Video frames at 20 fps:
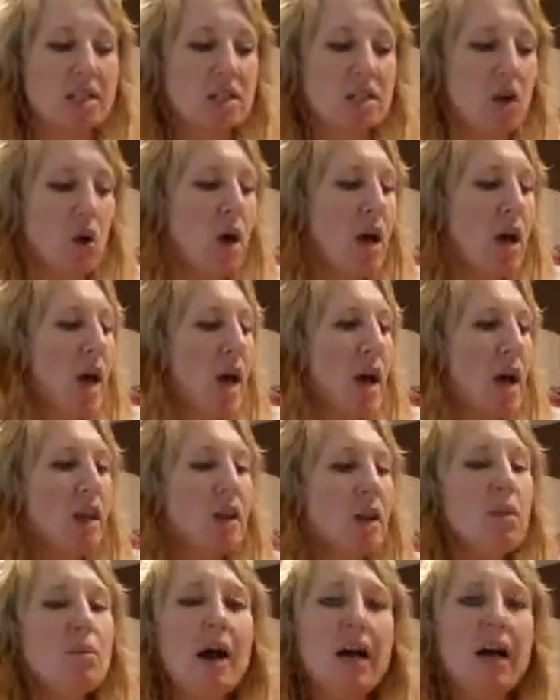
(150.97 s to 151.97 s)
So
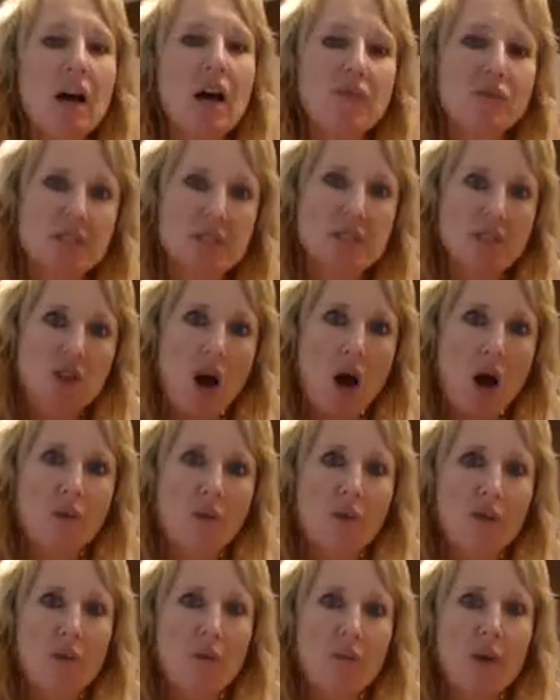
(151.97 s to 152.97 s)
you might have to stop
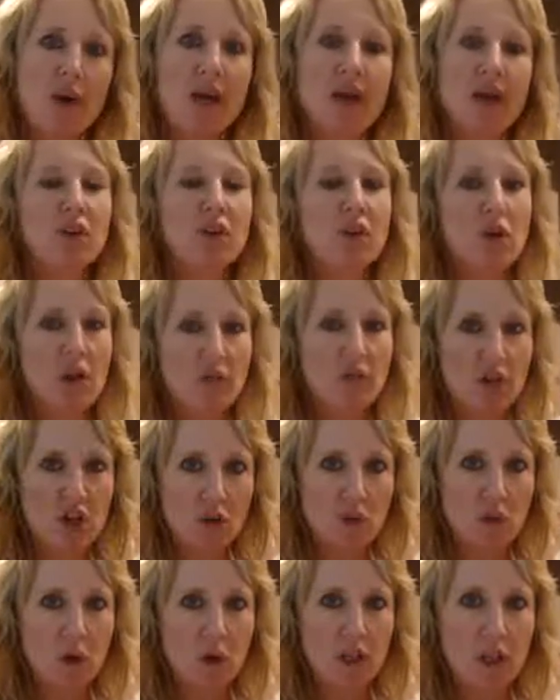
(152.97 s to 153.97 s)
for a bit if you don't have a
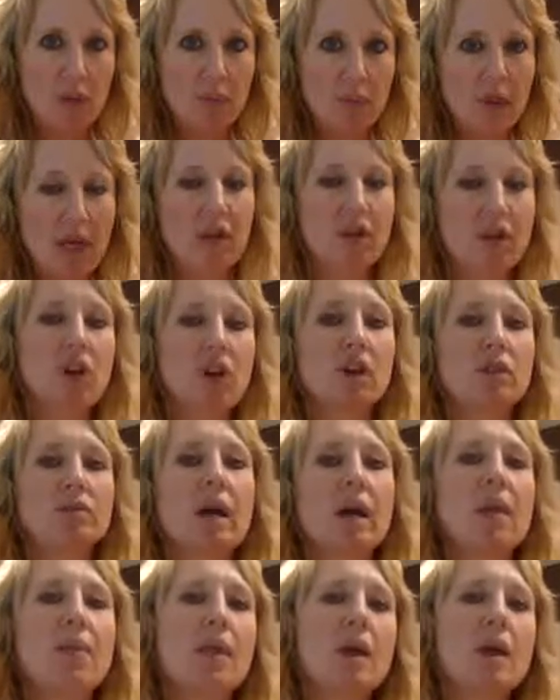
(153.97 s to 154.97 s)
good quality blender,
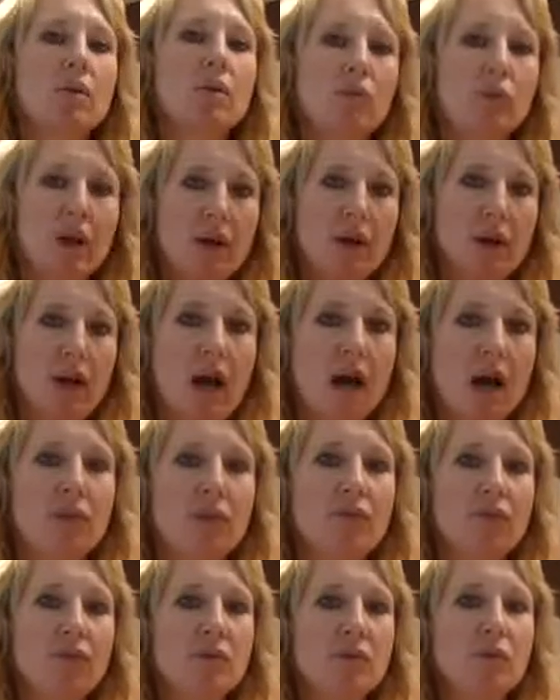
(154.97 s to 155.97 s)
and then
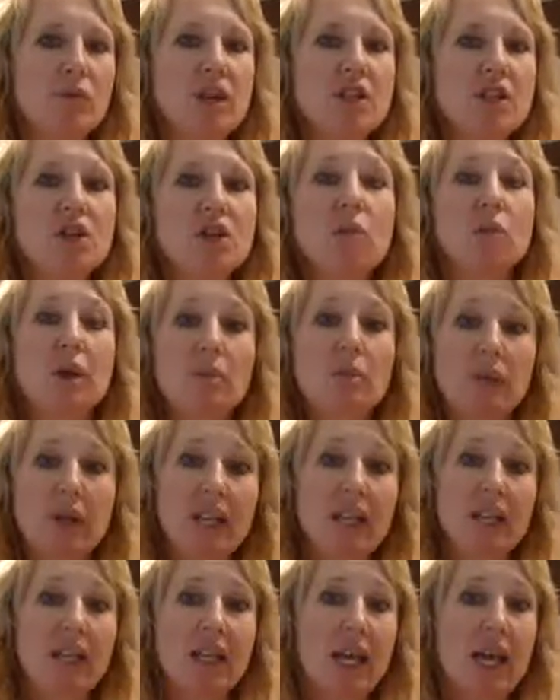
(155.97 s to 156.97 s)

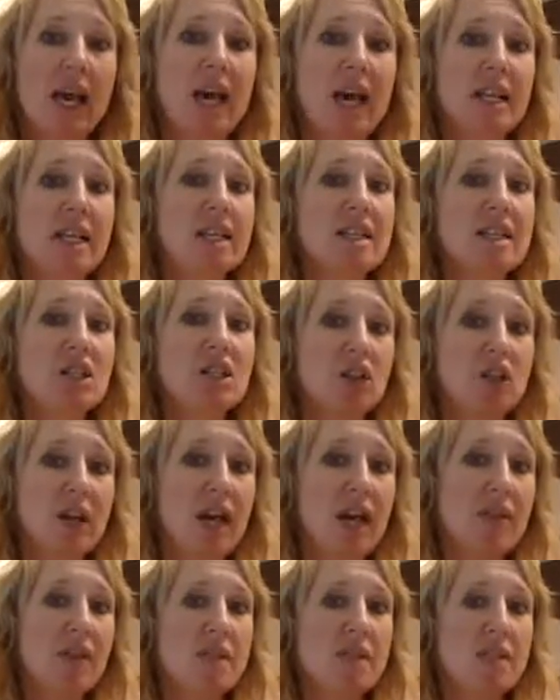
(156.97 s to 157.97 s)
reblend it again until you
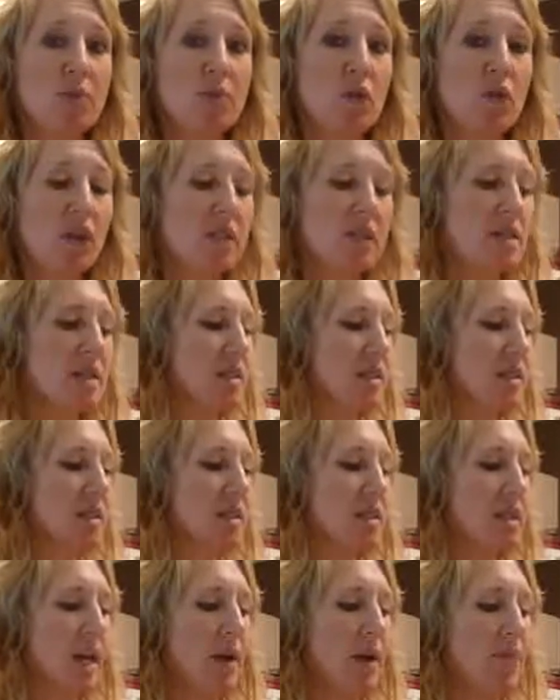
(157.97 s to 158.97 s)
get the smooth
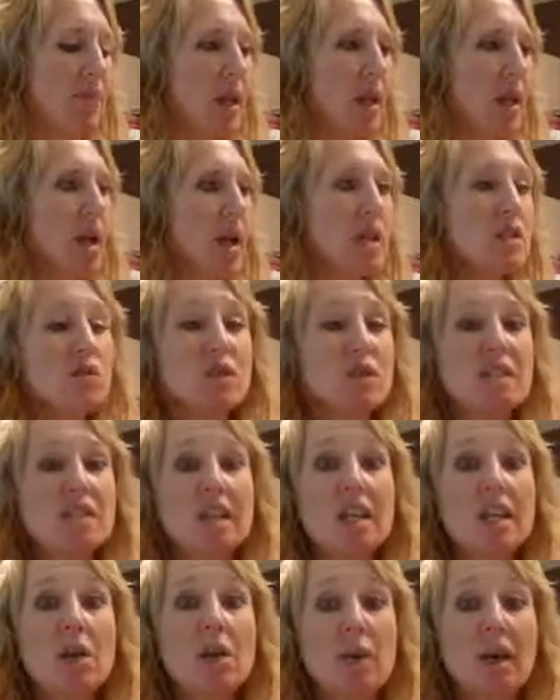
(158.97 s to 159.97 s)
consistency. So this is
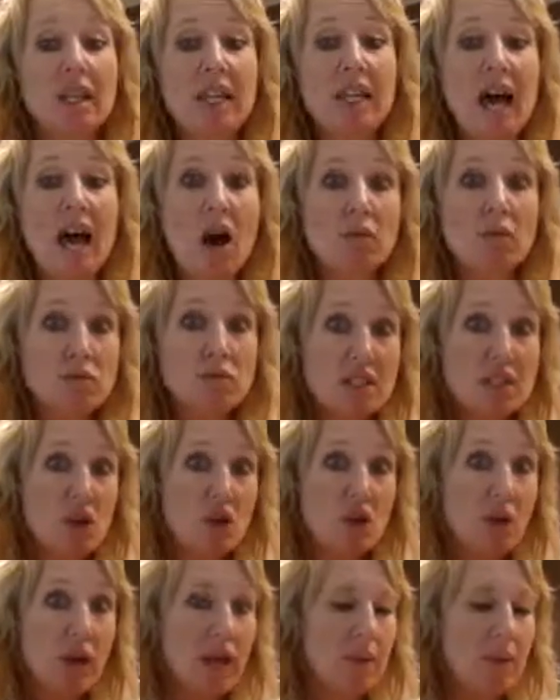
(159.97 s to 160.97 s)
going to be loud,
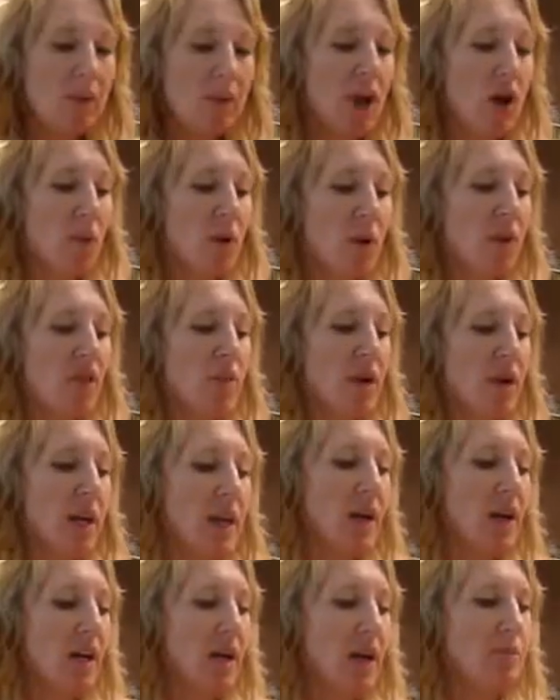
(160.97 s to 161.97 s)
sorry, bear with me
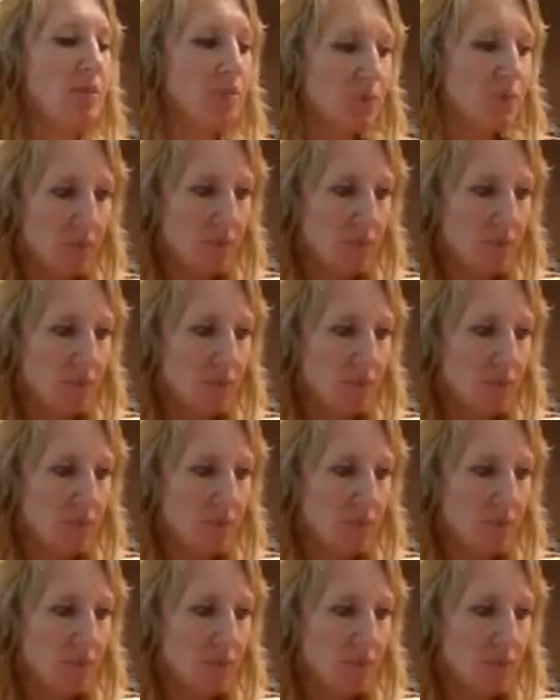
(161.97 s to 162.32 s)
here.